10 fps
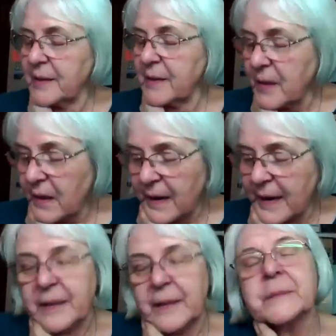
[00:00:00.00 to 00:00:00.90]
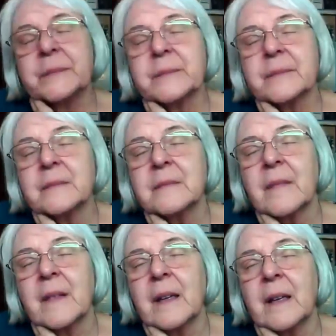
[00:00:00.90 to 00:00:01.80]
God
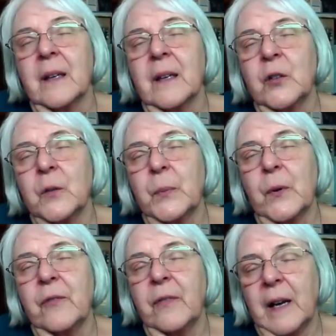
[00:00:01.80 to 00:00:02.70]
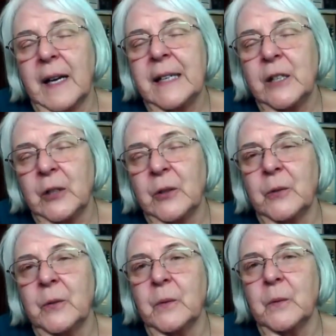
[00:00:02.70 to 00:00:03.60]
to provide
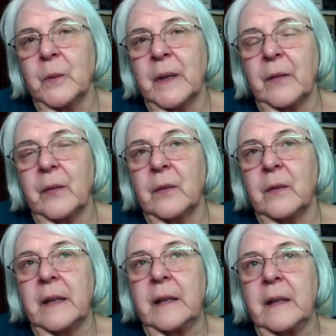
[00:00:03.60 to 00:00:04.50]
you with the